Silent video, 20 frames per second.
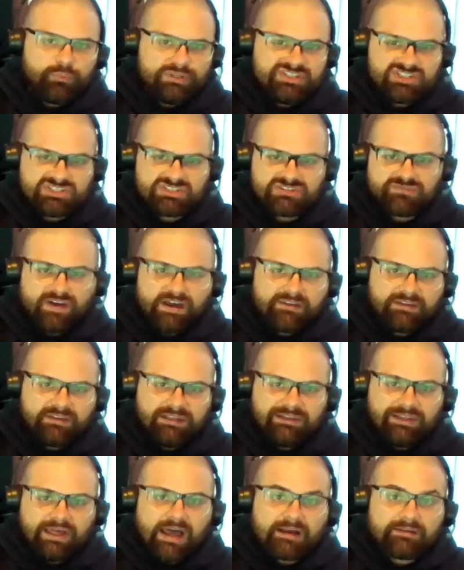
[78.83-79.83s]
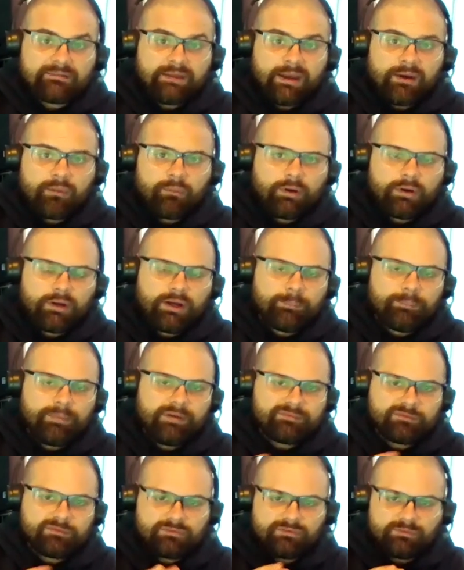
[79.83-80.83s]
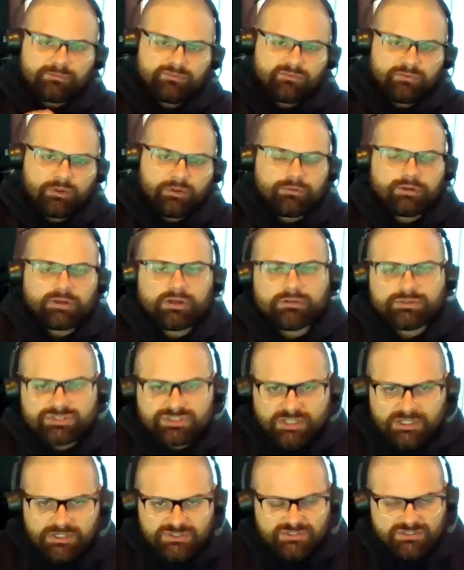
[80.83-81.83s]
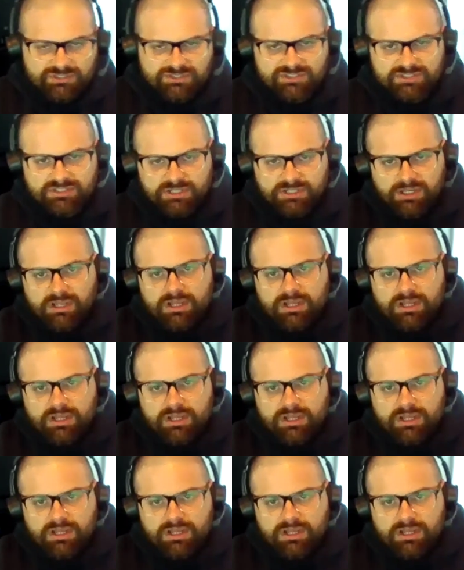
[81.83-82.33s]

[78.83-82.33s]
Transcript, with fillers: We just finally locked that one up after some slow negotiations.